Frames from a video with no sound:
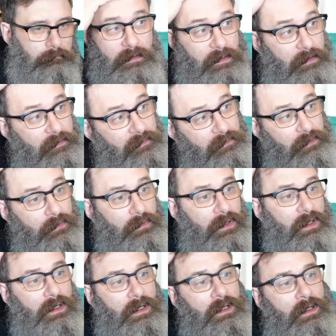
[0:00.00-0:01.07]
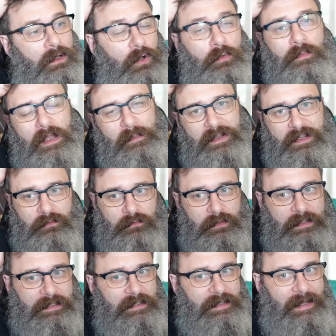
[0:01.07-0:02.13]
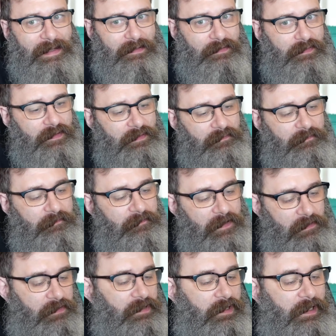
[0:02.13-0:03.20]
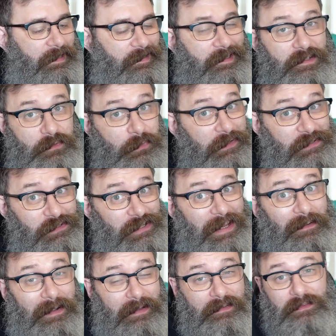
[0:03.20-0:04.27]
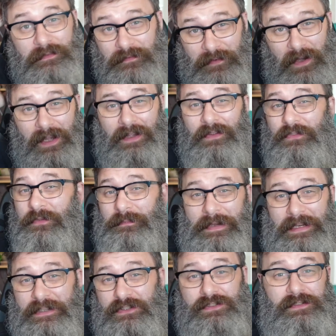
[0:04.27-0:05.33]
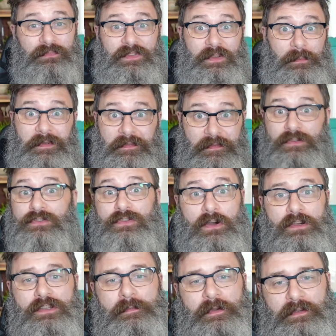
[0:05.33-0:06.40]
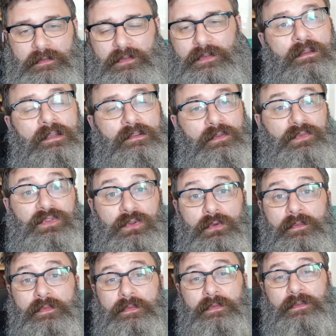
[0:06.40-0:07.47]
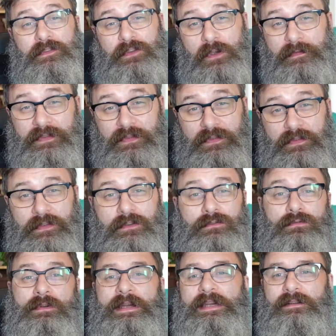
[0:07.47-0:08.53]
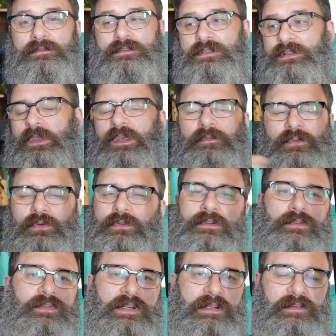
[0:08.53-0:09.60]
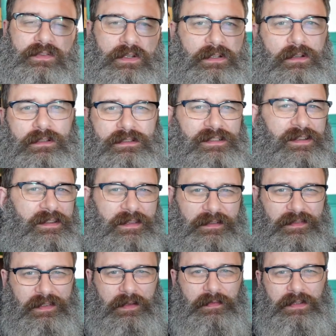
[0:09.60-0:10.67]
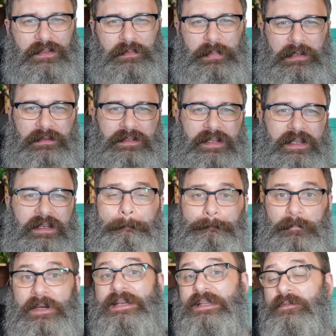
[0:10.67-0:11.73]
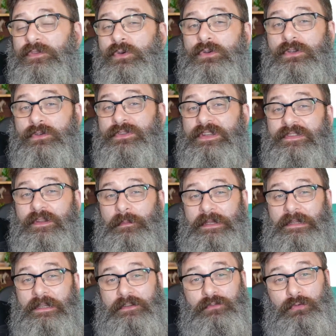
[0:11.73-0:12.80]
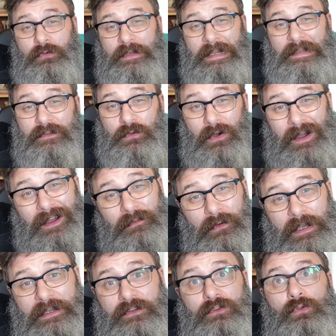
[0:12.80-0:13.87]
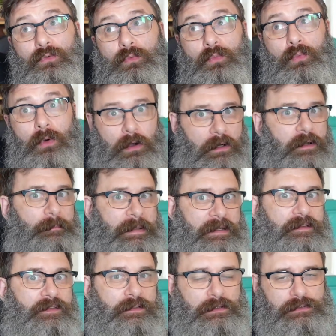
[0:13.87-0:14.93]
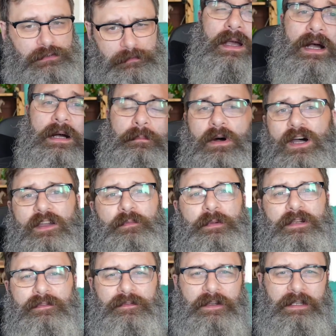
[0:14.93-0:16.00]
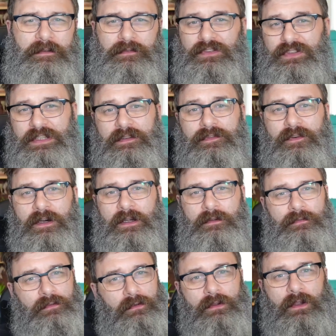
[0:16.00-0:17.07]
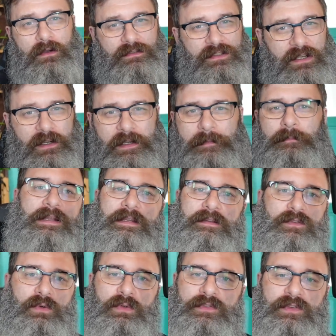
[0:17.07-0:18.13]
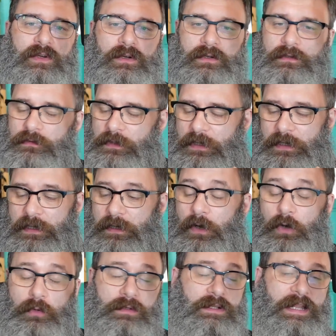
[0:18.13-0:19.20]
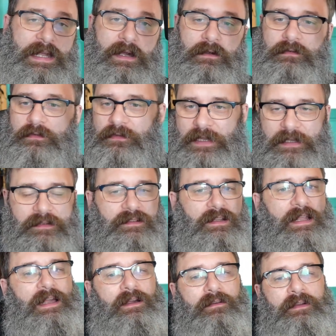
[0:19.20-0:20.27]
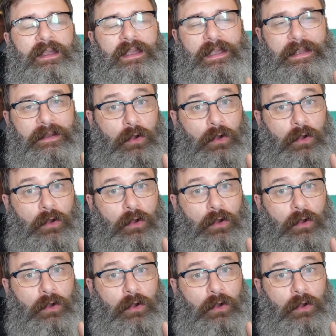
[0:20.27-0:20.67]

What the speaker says: If you are home labbing and running a NAS, then very likely you want to share out some files and manage some of your documents. There's a few services that are around. If you're using Synology, there's stuff that's built in. But if you're using something like TrueNAS or Unraid, you want a better solution. I've been a fan of Cfile for a long time. There's also Opencloud, Nextcloud, and